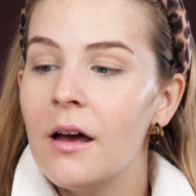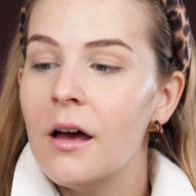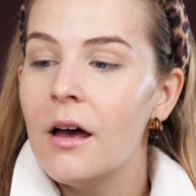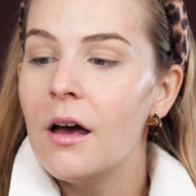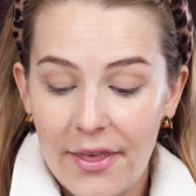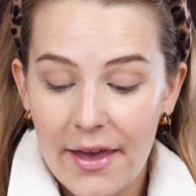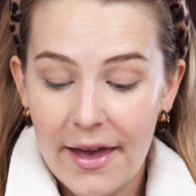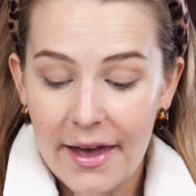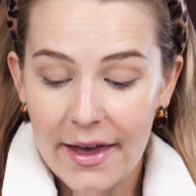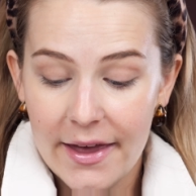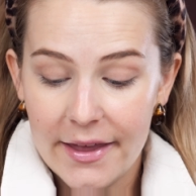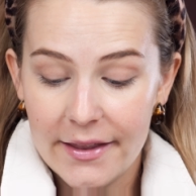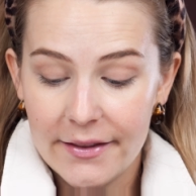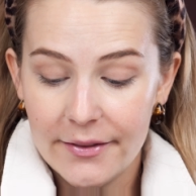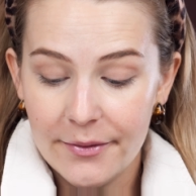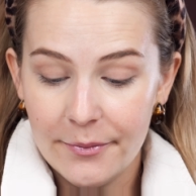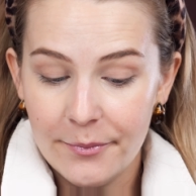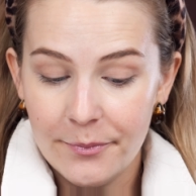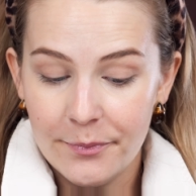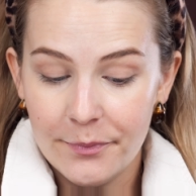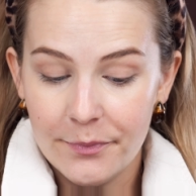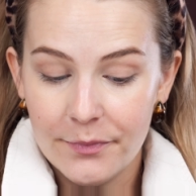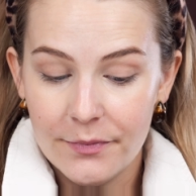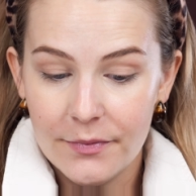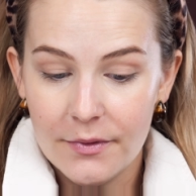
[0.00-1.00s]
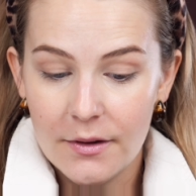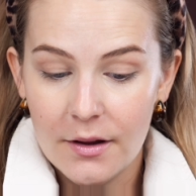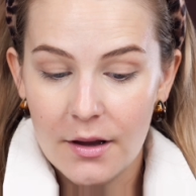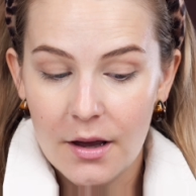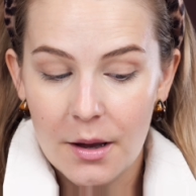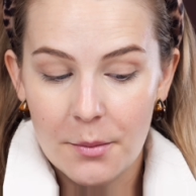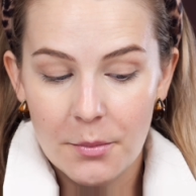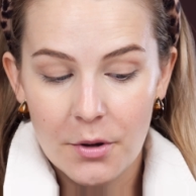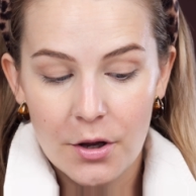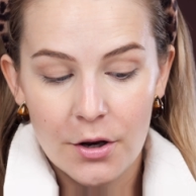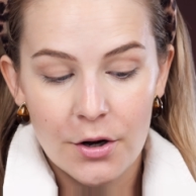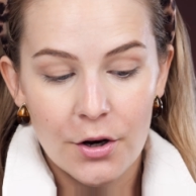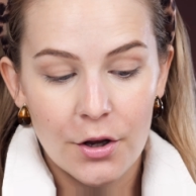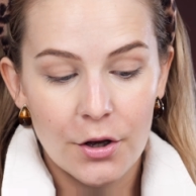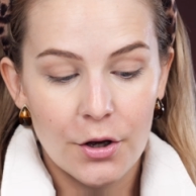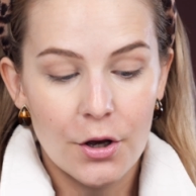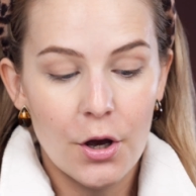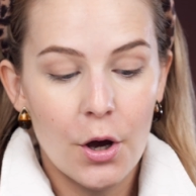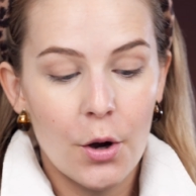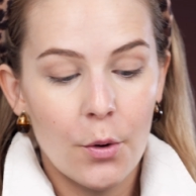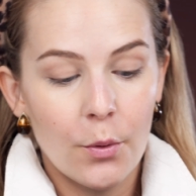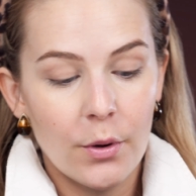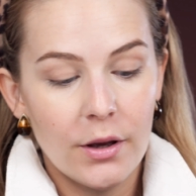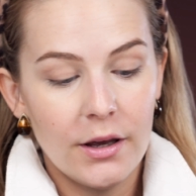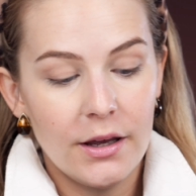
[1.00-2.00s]
Then I'm gonna
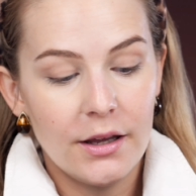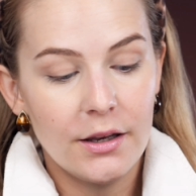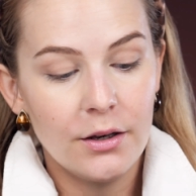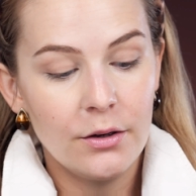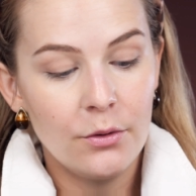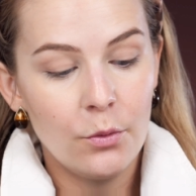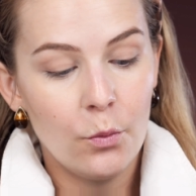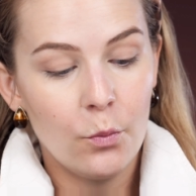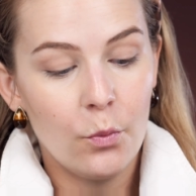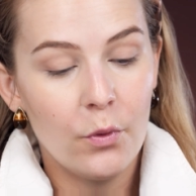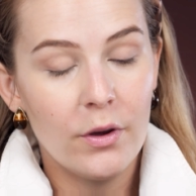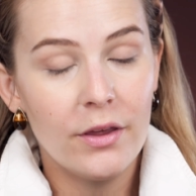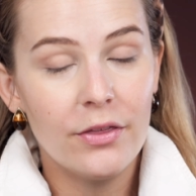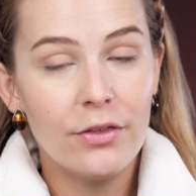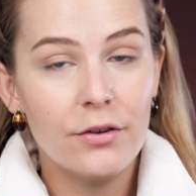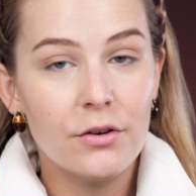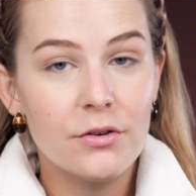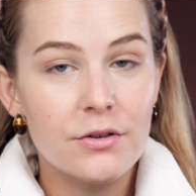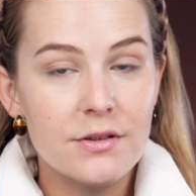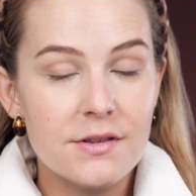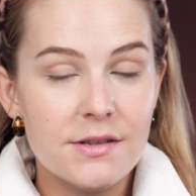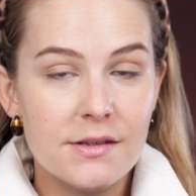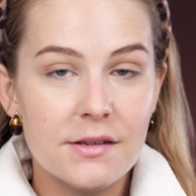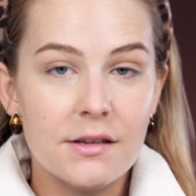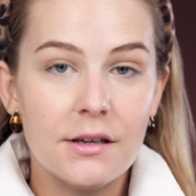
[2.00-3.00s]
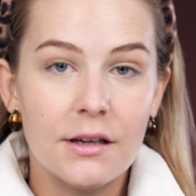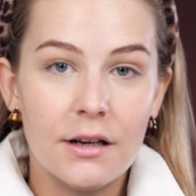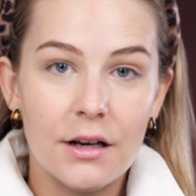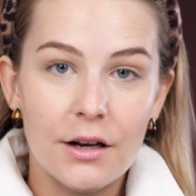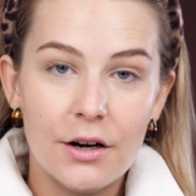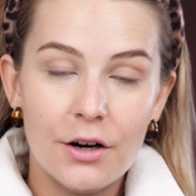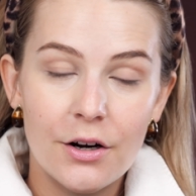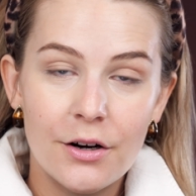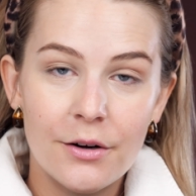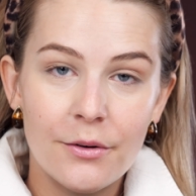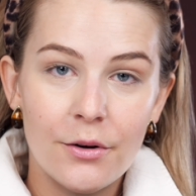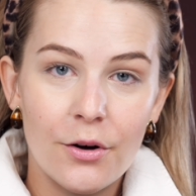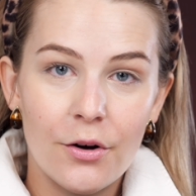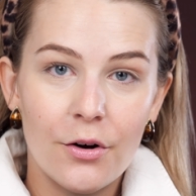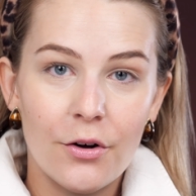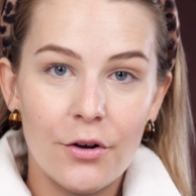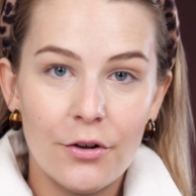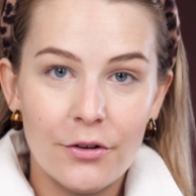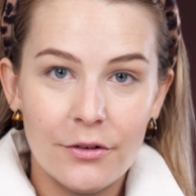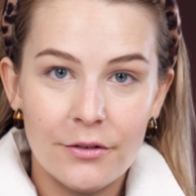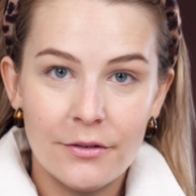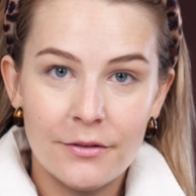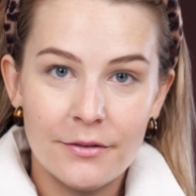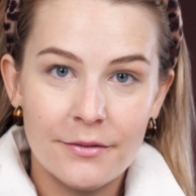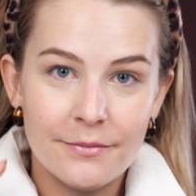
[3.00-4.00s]
go in with concealer
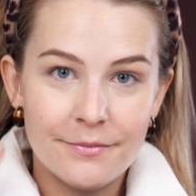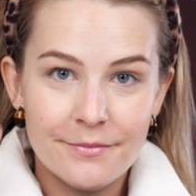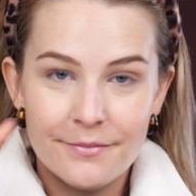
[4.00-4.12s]
on